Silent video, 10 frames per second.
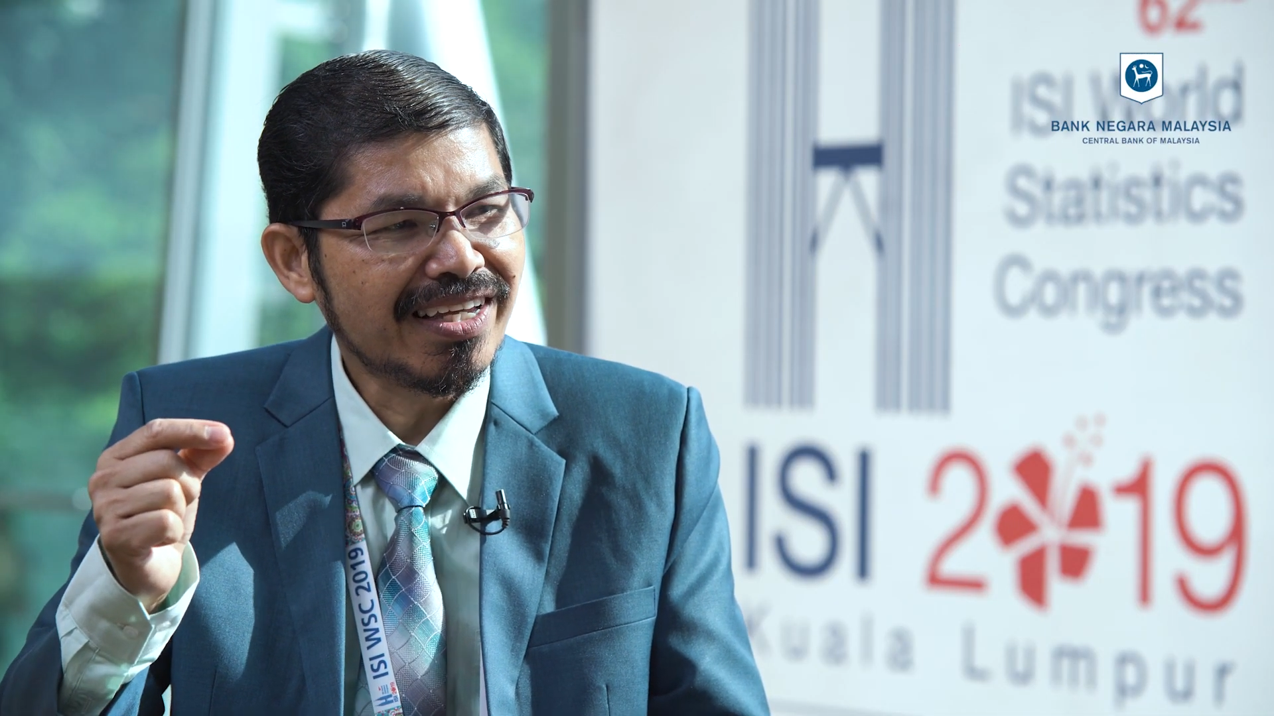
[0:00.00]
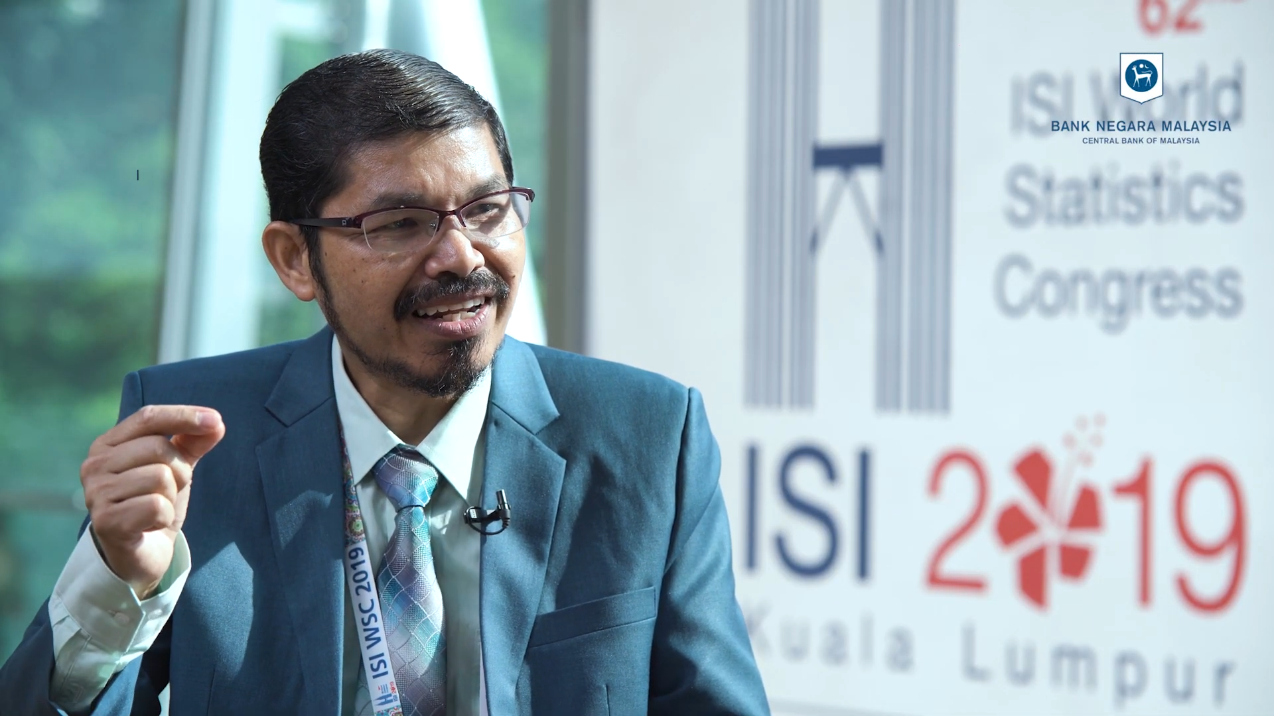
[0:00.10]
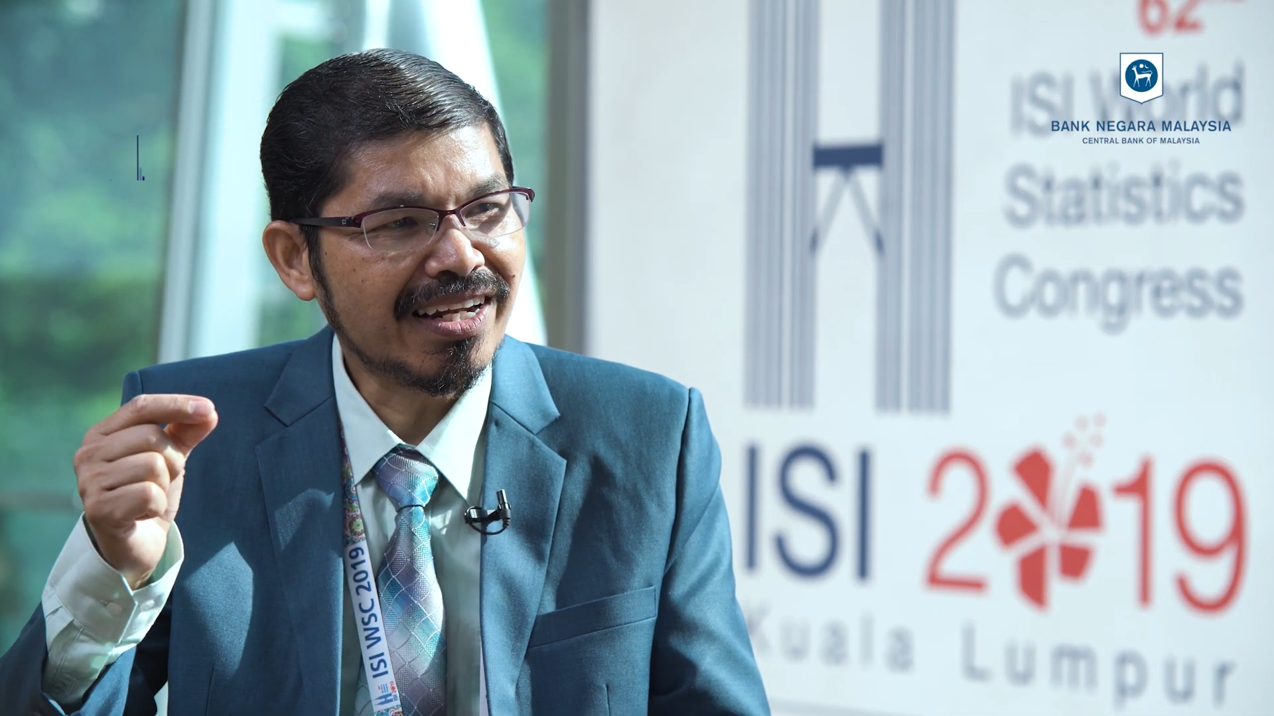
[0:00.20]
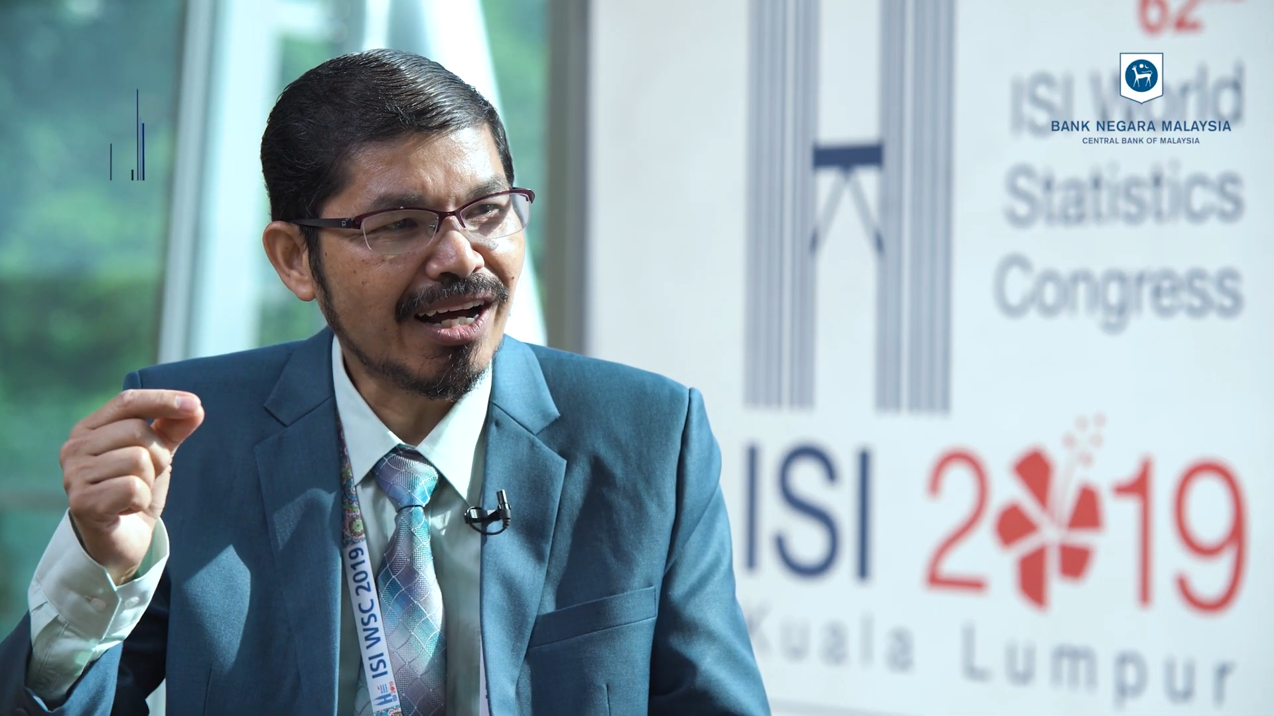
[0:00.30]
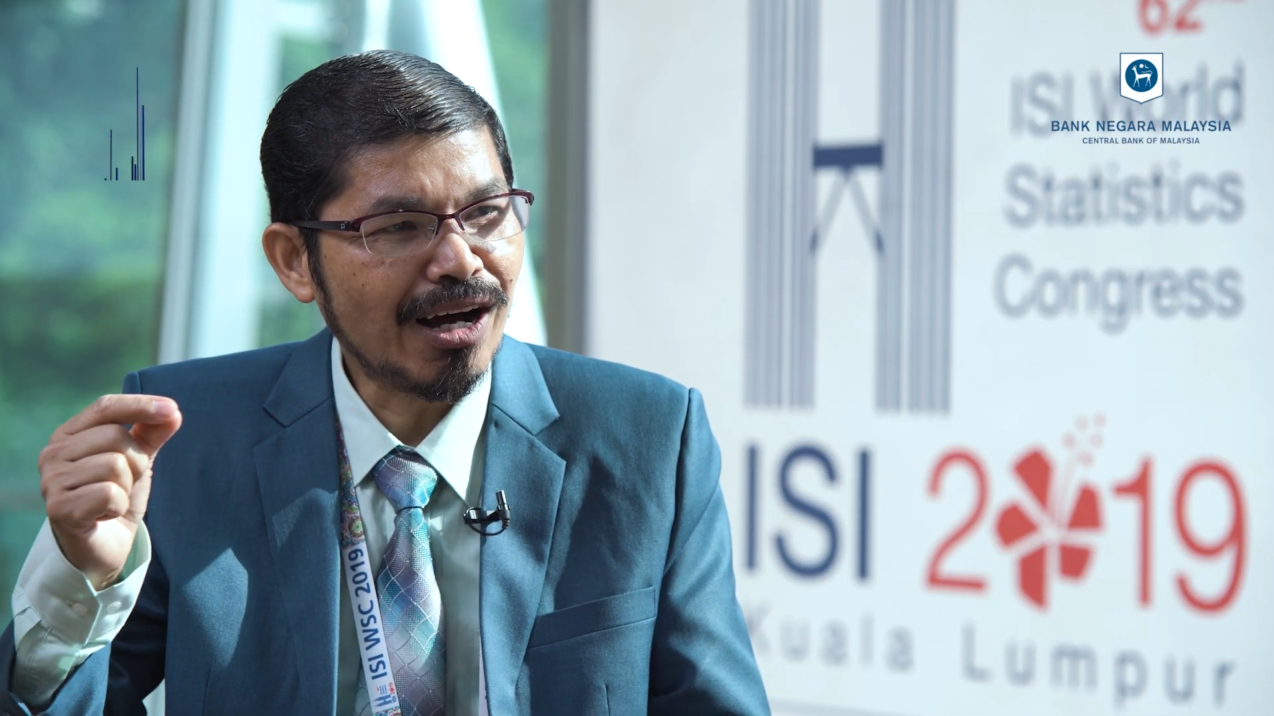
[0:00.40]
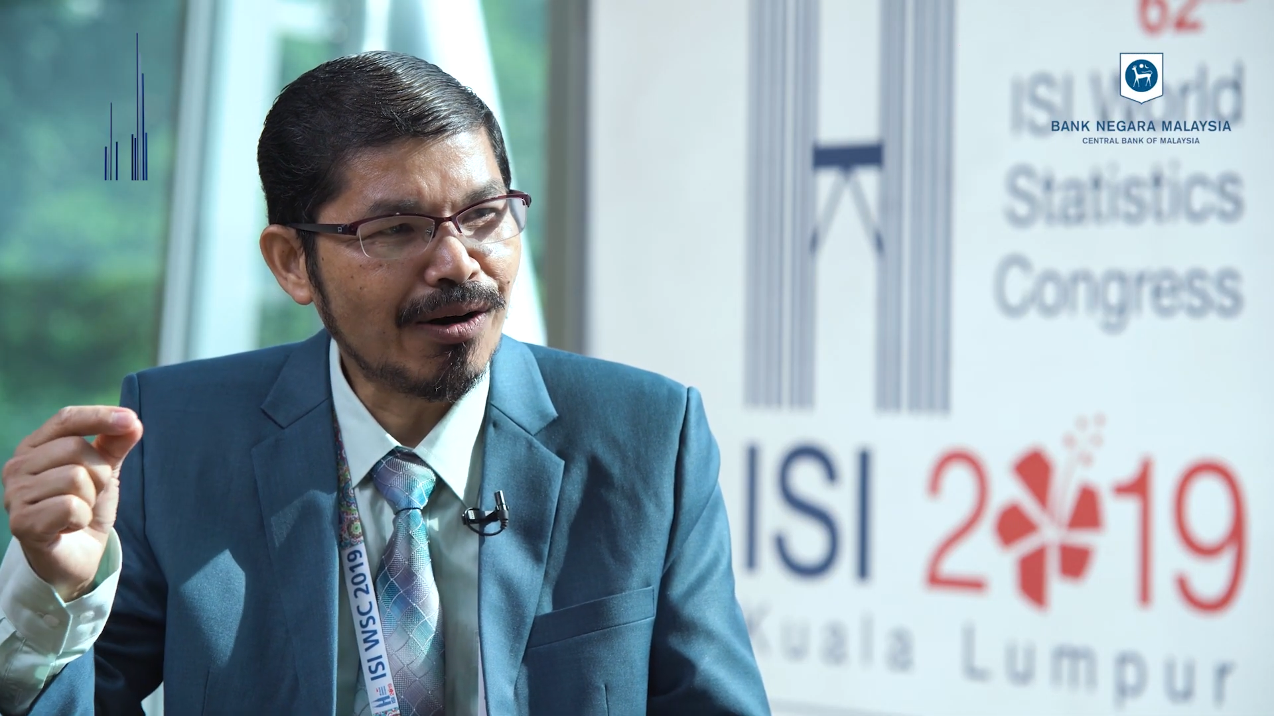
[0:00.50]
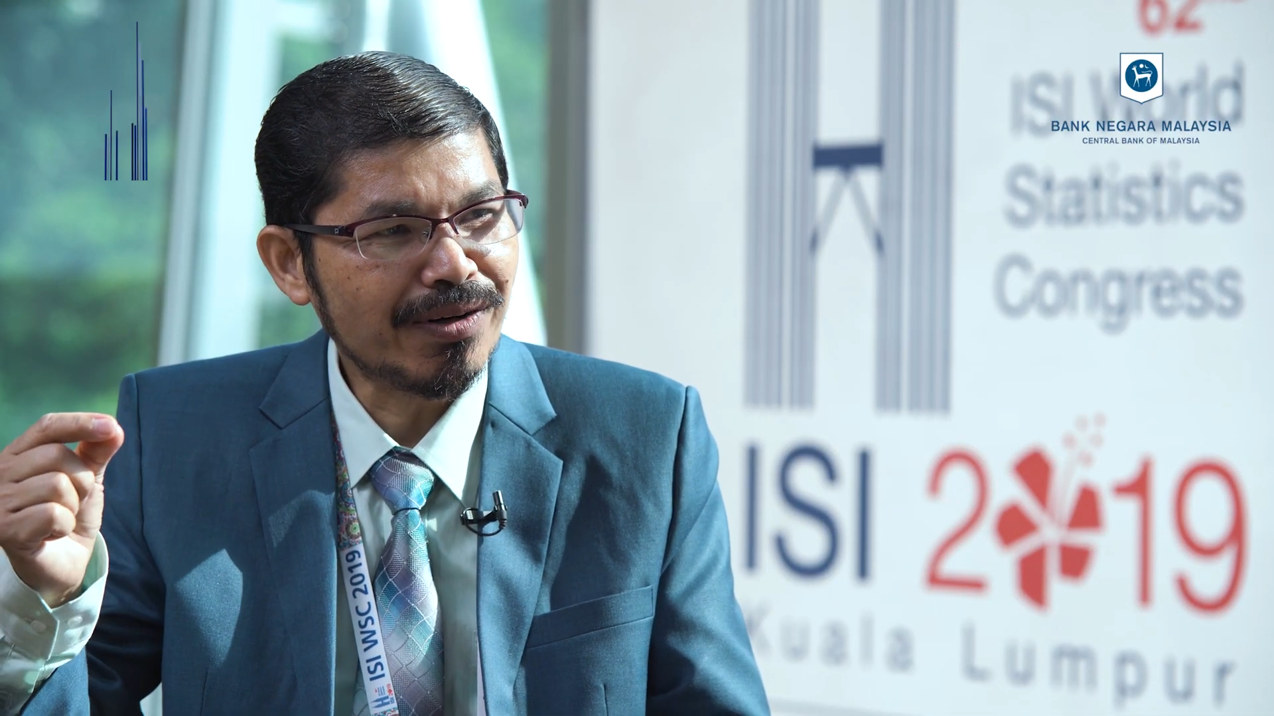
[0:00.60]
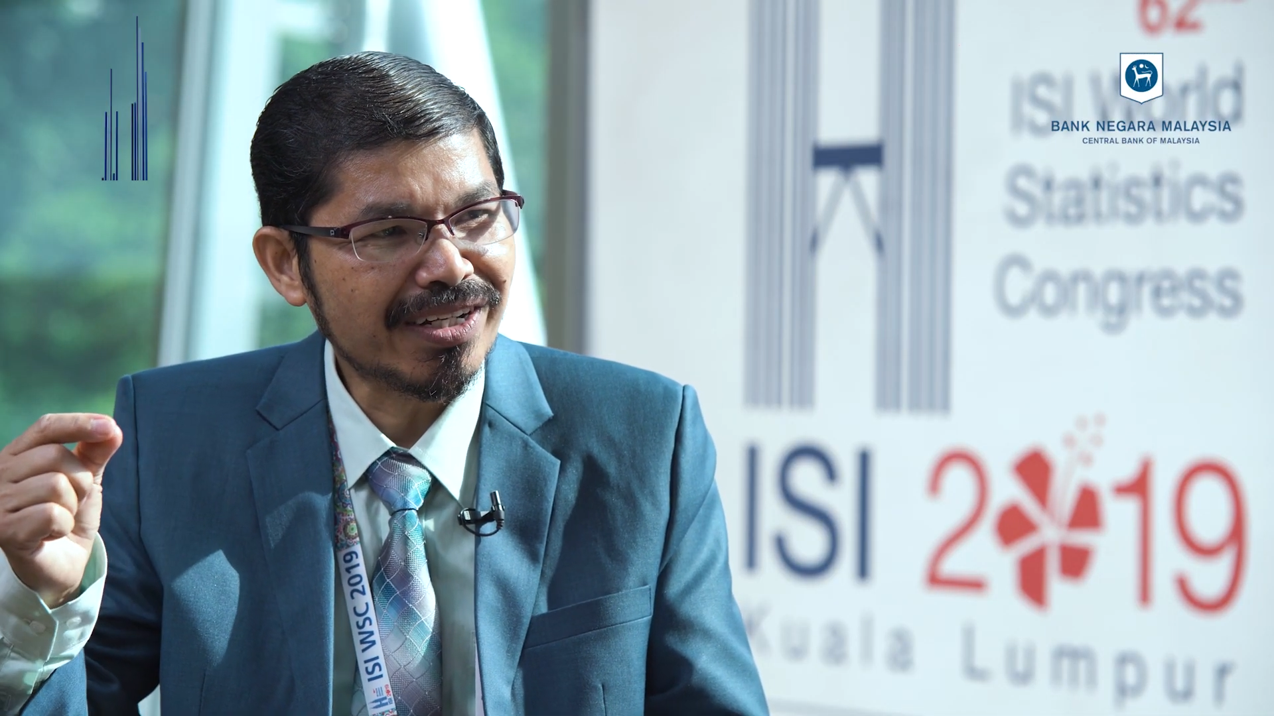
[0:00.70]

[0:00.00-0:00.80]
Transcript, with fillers: And then how